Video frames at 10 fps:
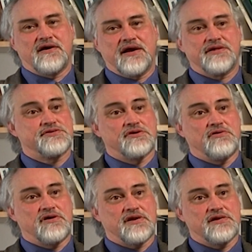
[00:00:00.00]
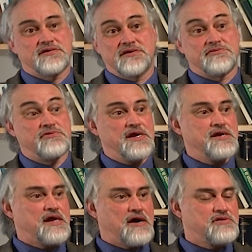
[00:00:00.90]
and so on. It's really
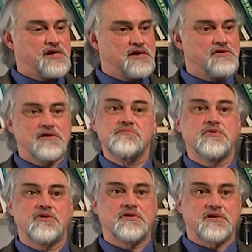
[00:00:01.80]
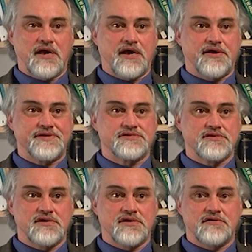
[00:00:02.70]
now taken on board as
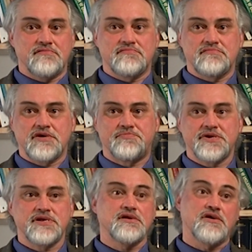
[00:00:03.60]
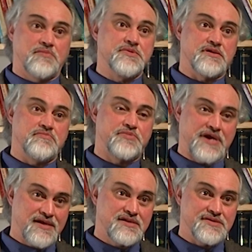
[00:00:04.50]
a pretty common
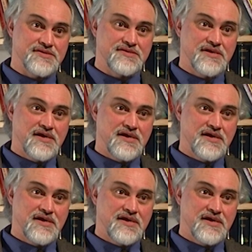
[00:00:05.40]
practice